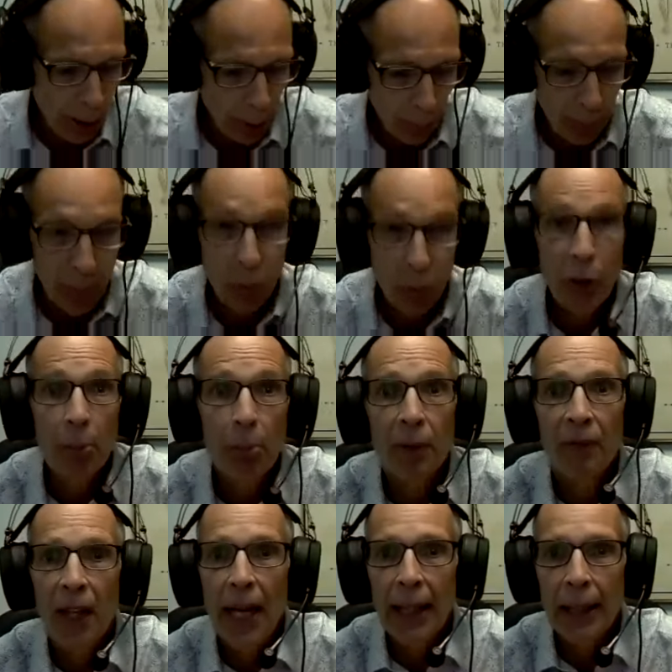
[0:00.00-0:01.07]
and buildup
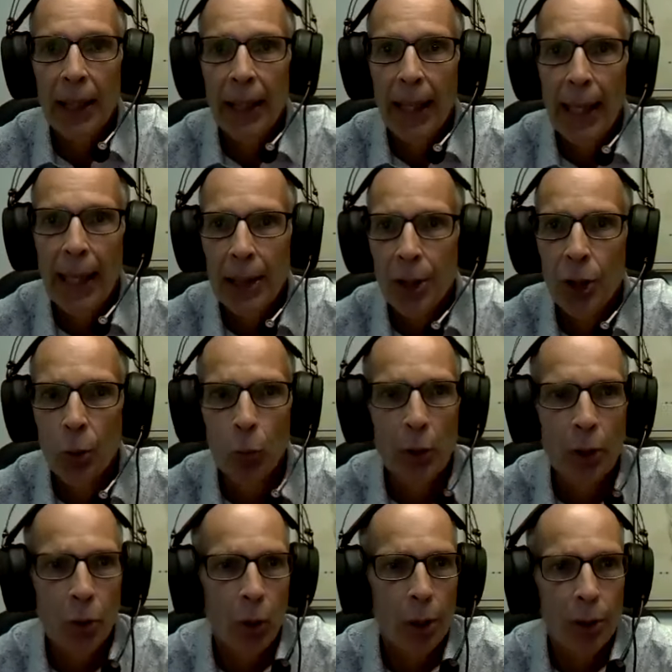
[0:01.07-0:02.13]
of lactic acid,
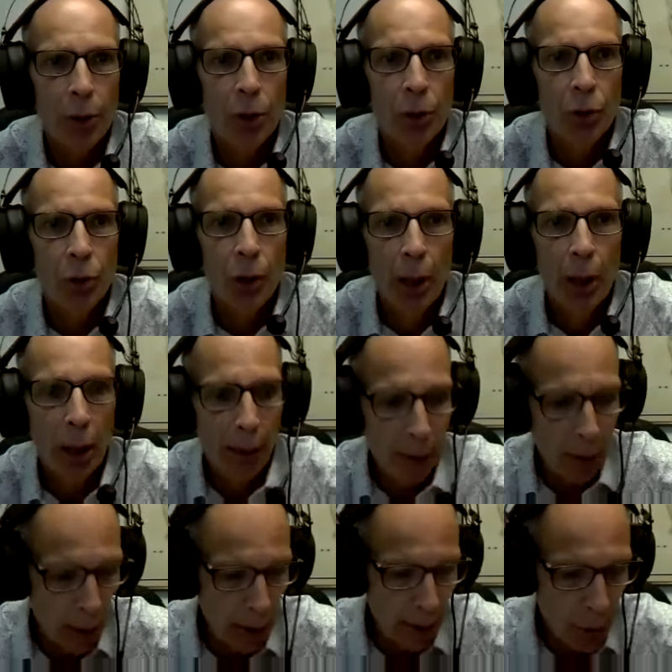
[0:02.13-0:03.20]
which causes
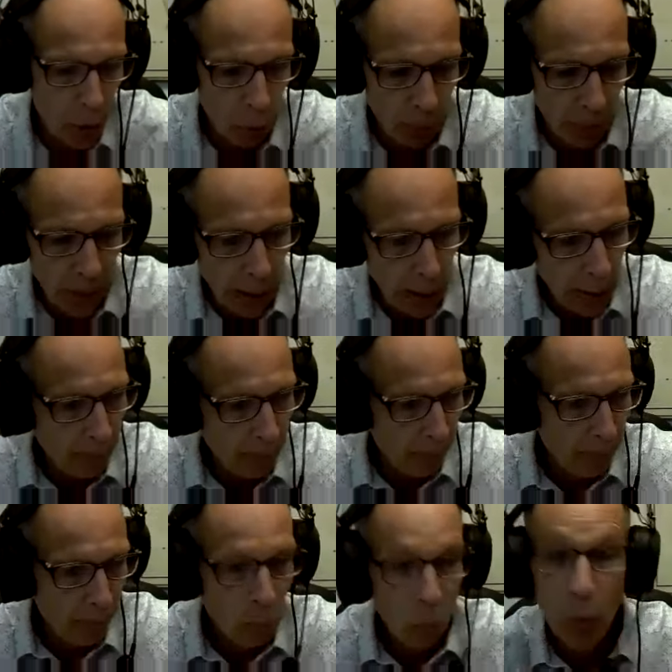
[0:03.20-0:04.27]
us to be
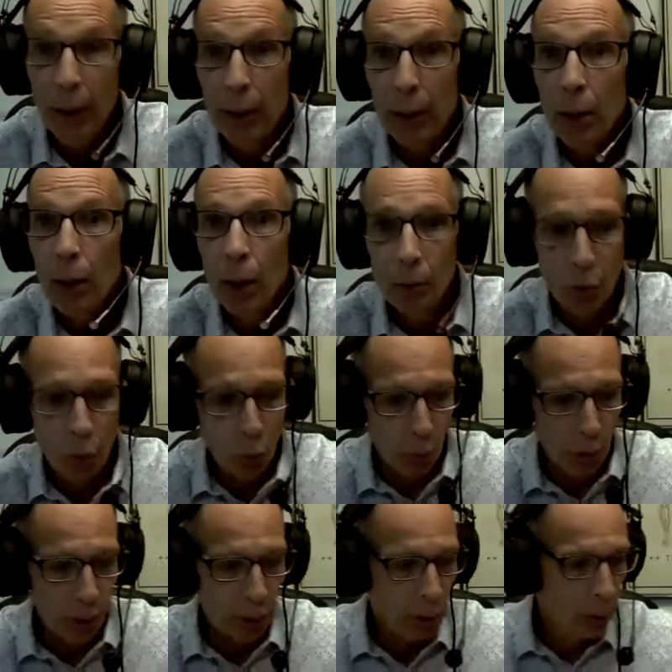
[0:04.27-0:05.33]
what?
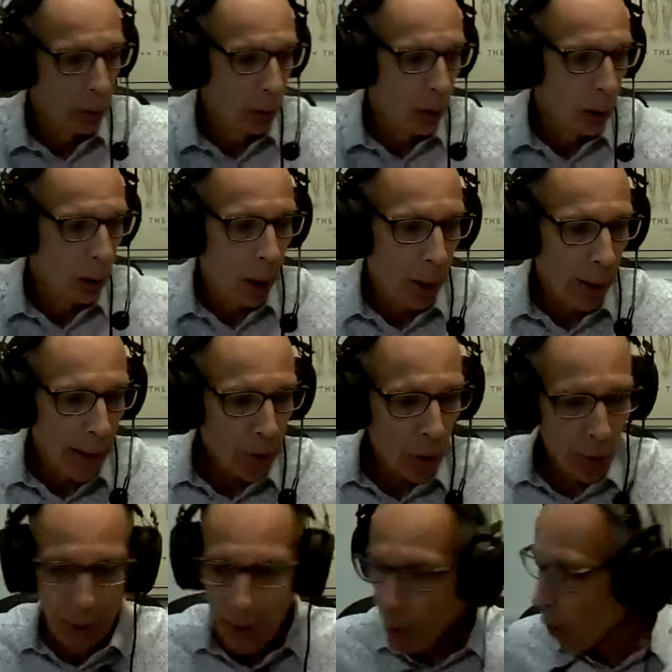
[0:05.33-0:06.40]
Sore. All right,
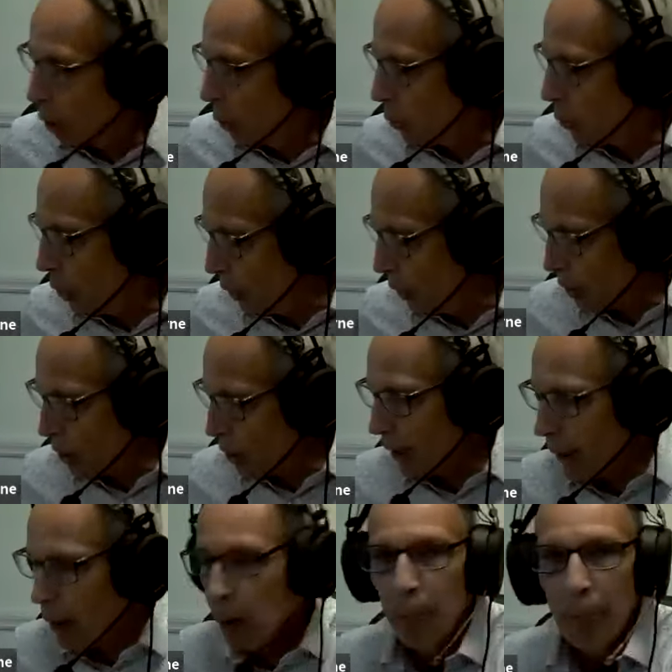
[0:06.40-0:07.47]
so let's go to the
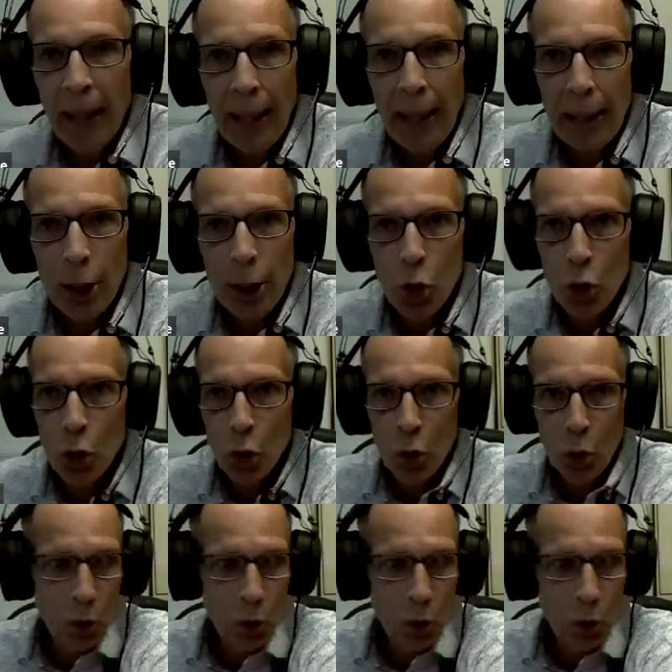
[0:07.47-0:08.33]
second page,